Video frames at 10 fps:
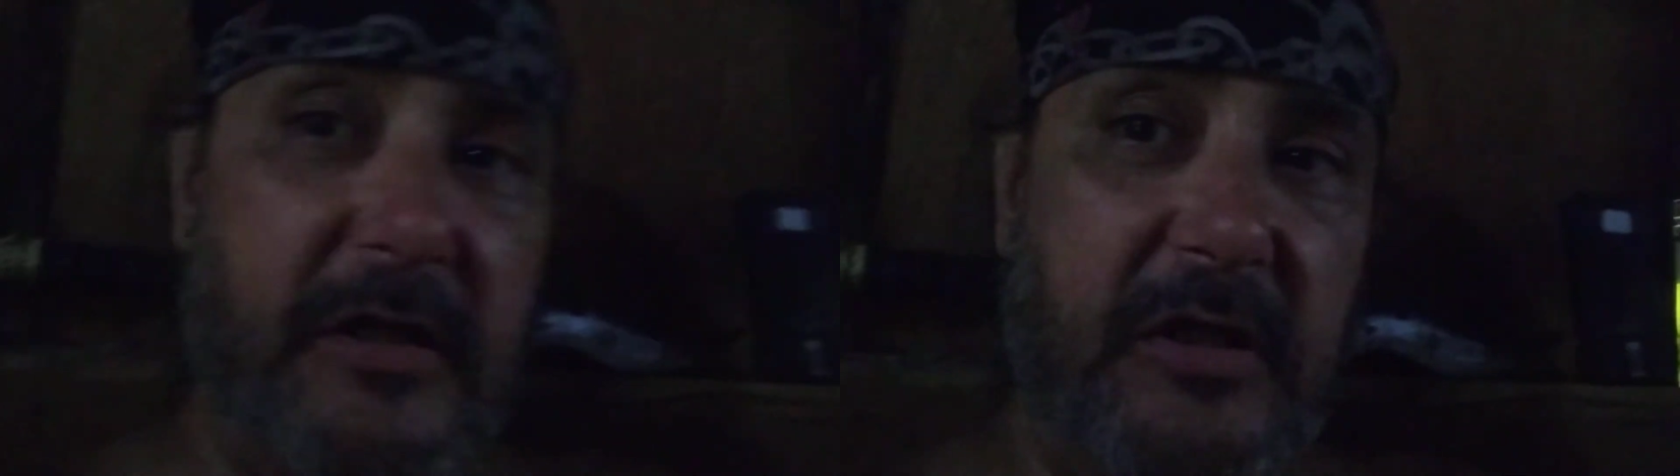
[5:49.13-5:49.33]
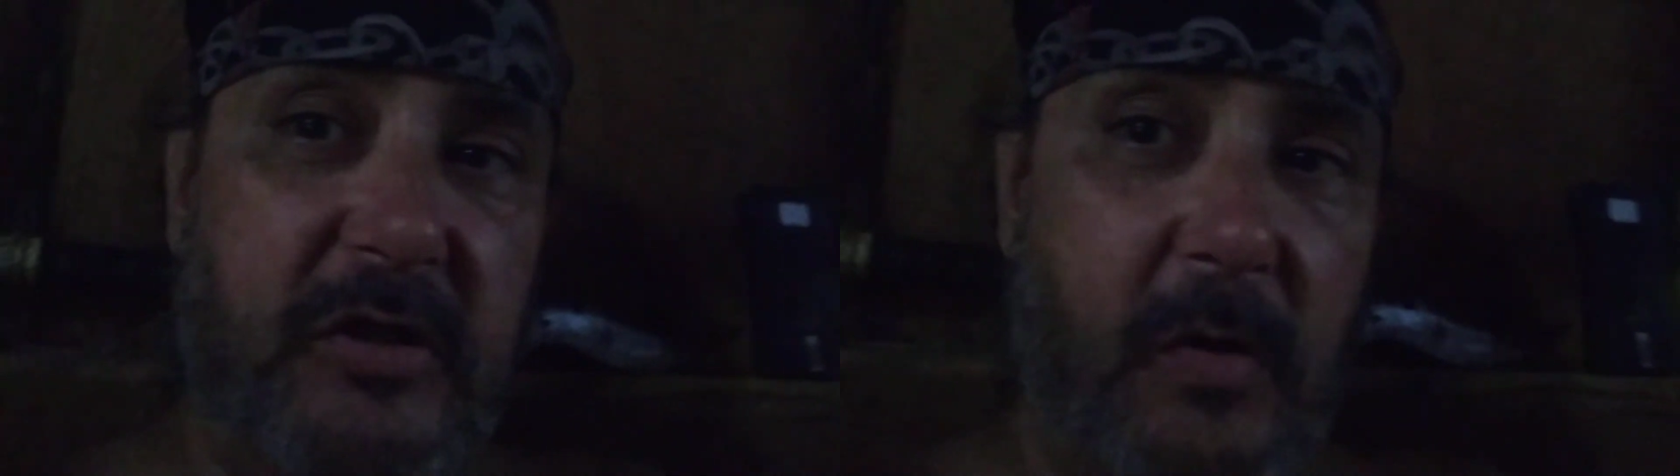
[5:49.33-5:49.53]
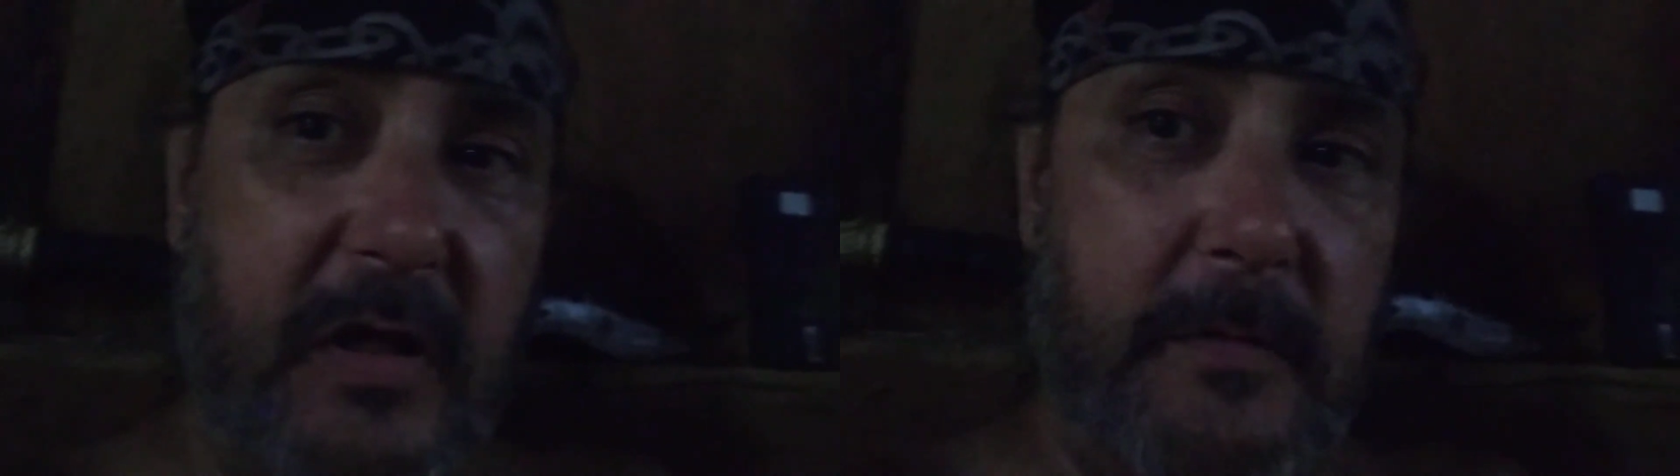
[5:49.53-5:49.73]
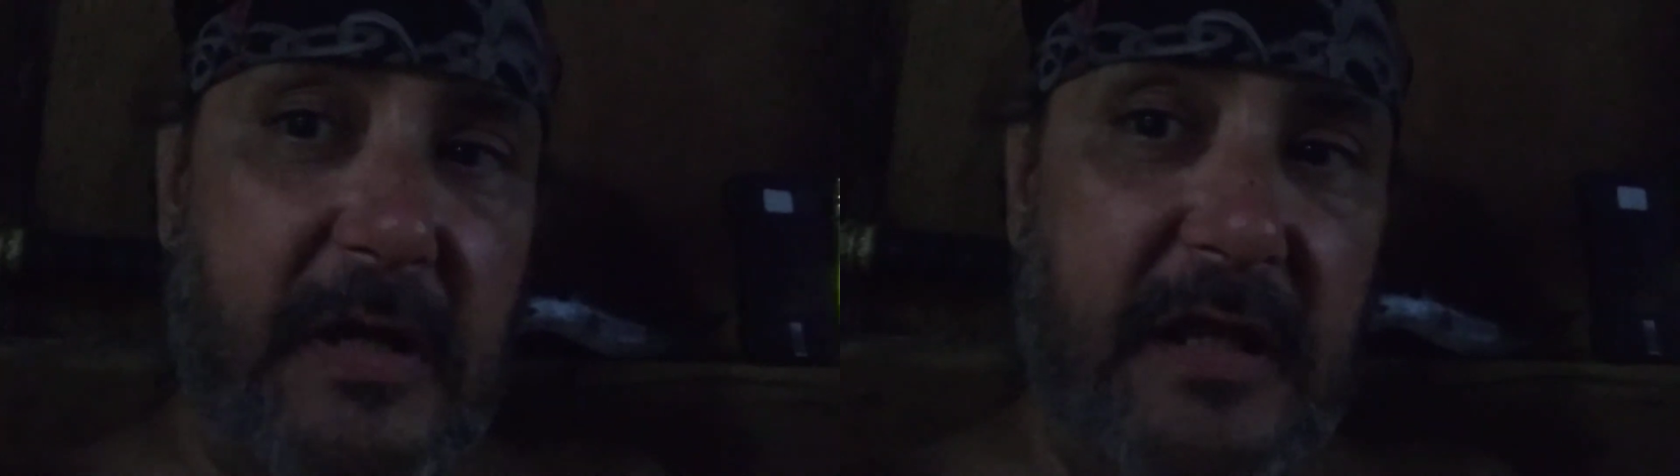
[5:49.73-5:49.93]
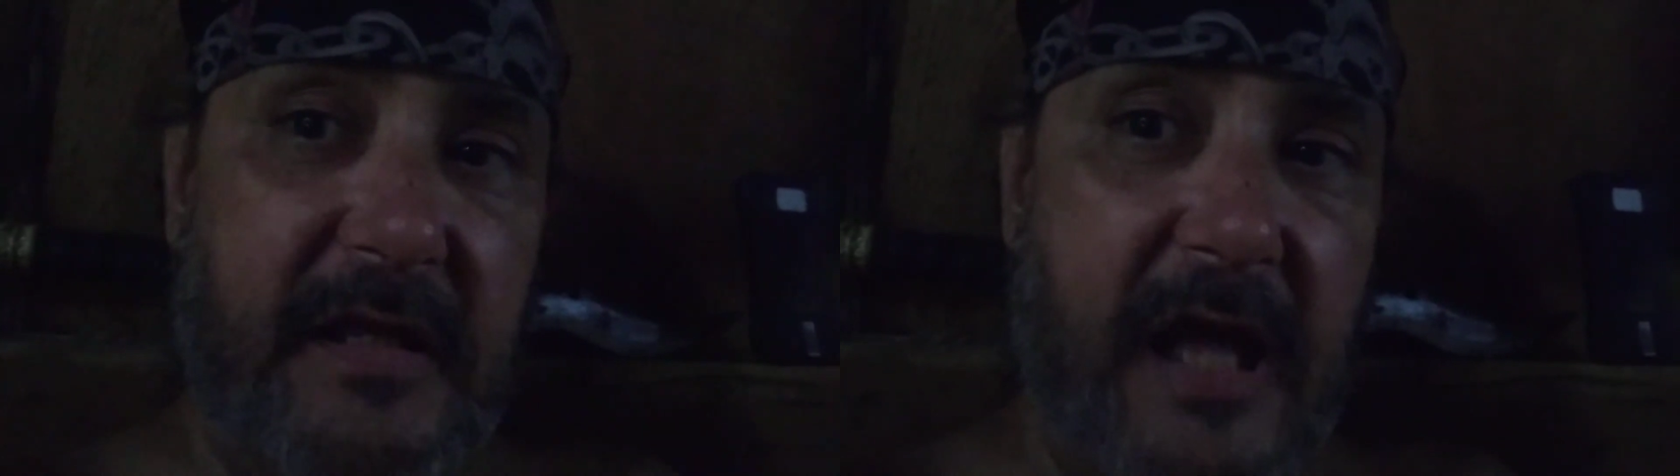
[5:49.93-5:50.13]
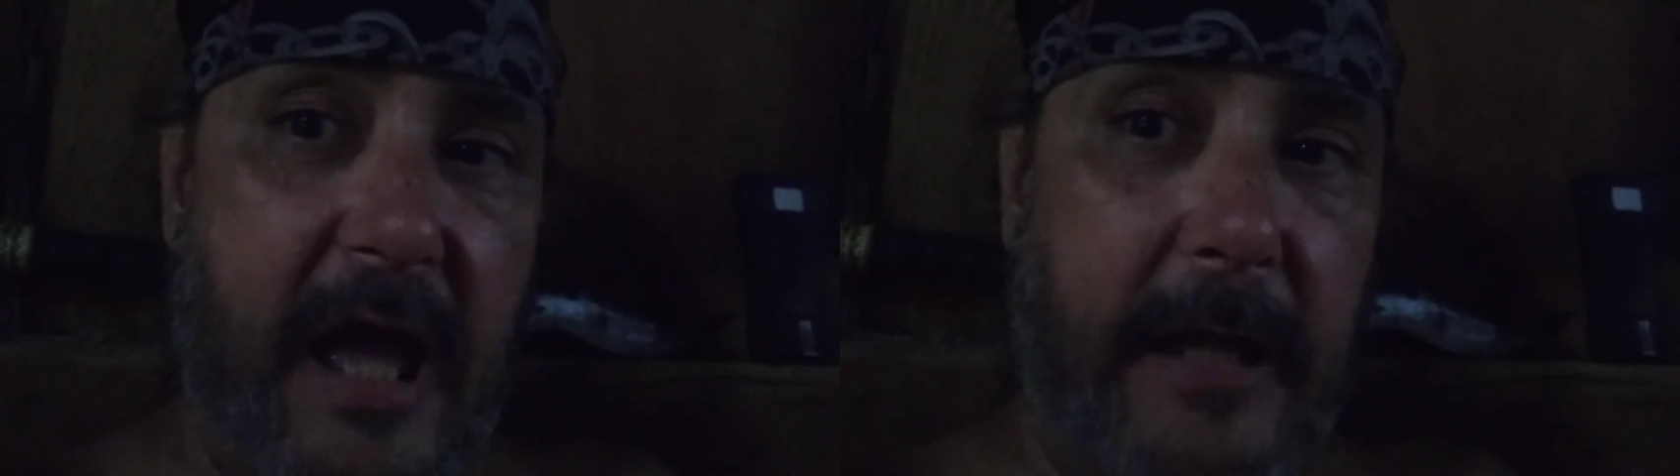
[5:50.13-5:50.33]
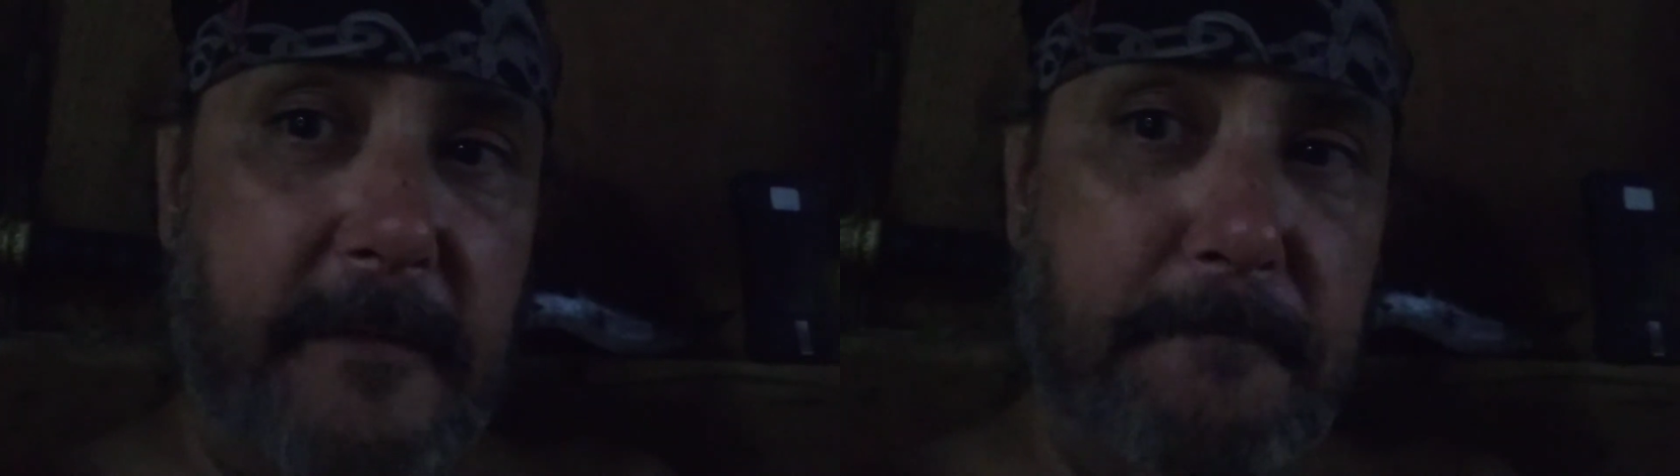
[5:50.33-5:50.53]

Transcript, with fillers: on the door in the middle of the night.